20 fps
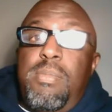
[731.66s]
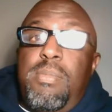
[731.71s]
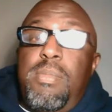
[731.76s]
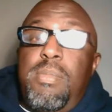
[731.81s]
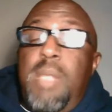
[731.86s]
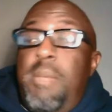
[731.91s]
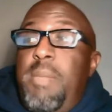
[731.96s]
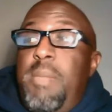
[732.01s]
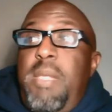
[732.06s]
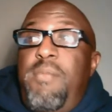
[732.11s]

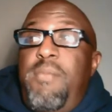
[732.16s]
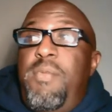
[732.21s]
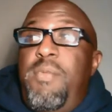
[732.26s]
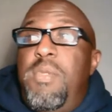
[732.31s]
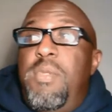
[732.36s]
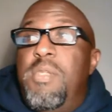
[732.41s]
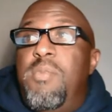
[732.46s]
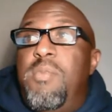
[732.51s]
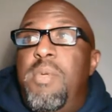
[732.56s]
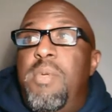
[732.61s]
I mean, if you
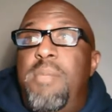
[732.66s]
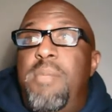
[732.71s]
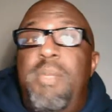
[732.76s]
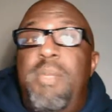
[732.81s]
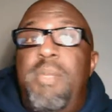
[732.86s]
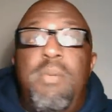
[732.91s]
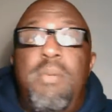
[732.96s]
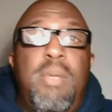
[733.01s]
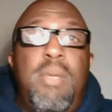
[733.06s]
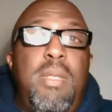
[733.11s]
just want to be
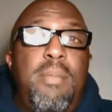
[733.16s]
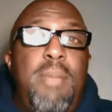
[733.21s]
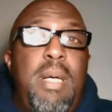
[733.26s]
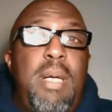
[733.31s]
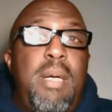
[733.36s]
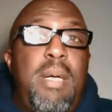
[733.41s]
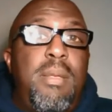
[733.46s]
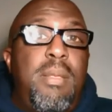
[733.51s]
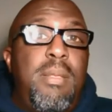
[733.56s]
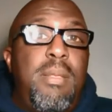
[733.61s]
real
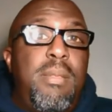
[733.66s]
about it,